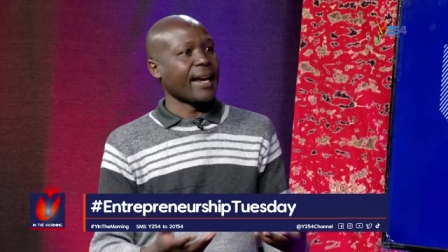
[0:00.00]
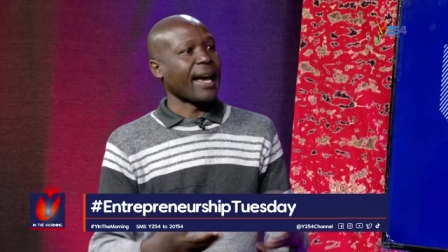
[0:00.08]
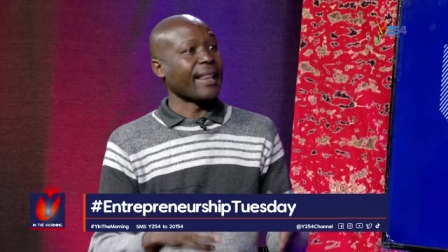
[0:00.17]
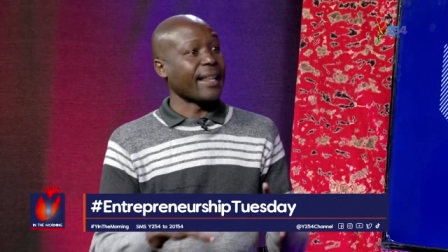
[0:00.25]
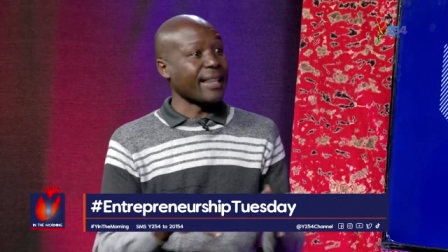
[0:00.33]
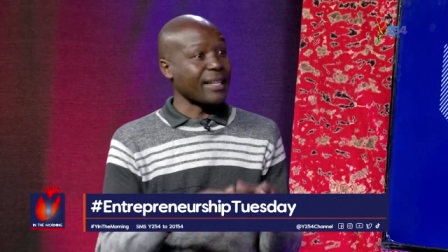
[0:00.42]

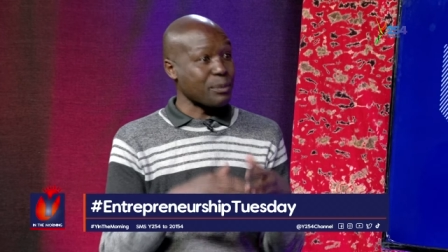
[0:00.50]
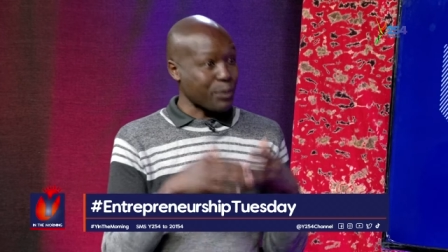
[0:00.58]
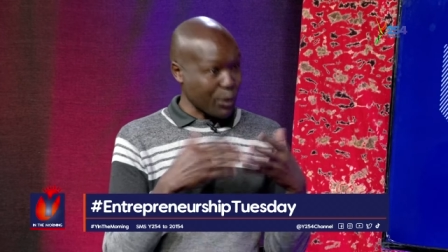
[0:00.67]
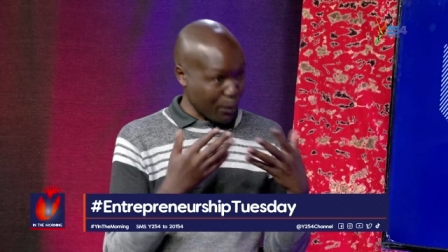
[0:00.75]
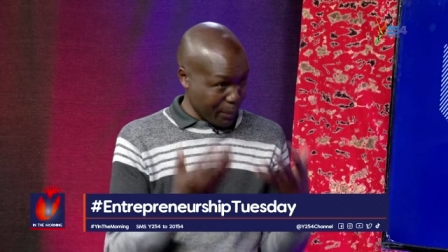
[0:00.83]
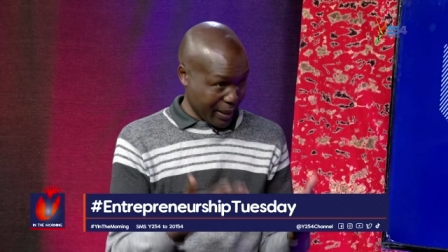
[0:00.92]
And then there's
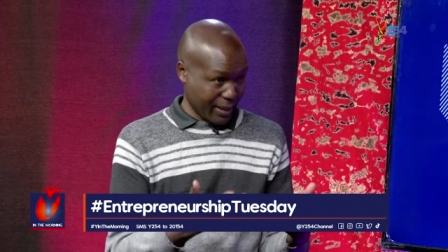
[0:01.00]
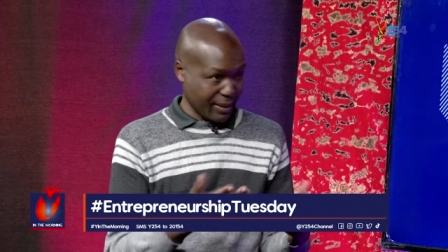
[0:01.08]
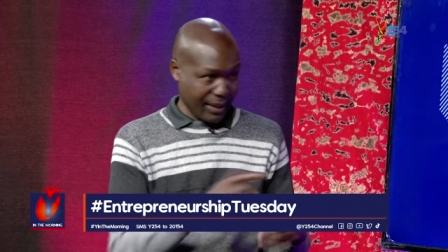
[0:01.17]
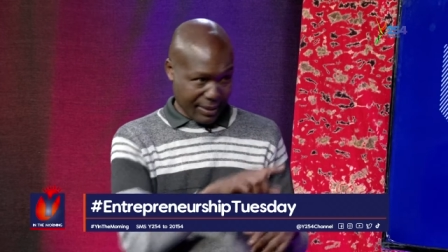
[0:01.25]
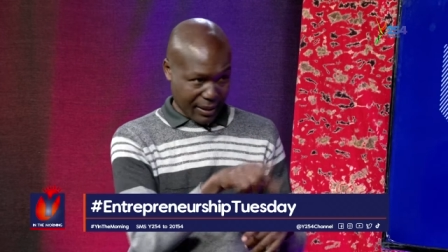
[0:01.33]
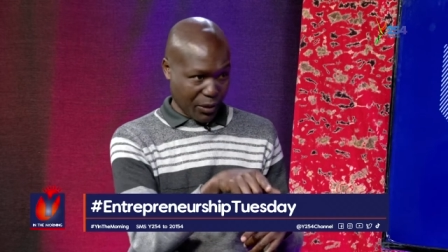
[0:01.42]
probably,
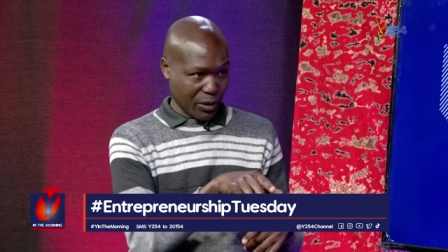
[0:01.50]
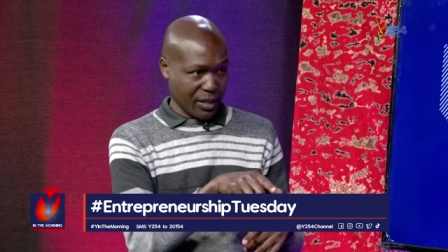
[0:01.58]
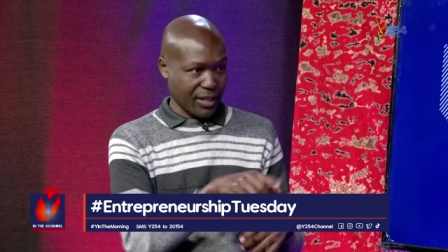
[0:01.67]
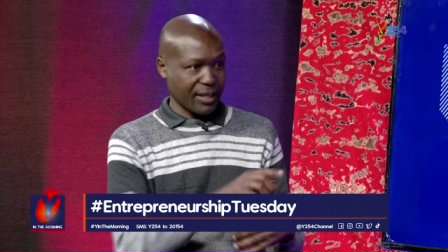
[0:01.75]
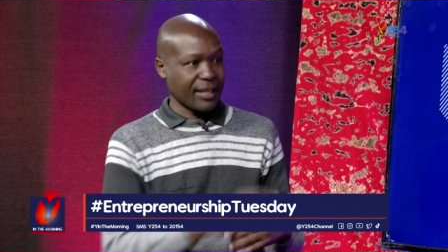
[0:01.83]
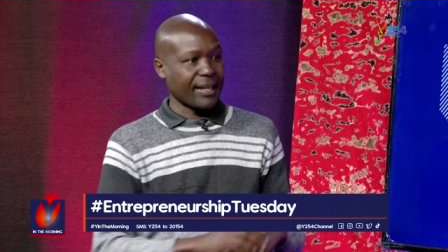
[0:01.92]
that's a
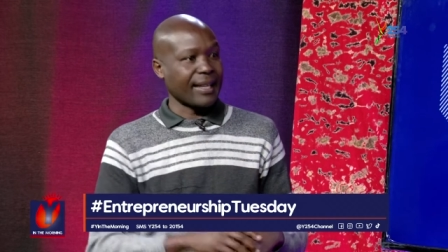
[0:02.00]
coach.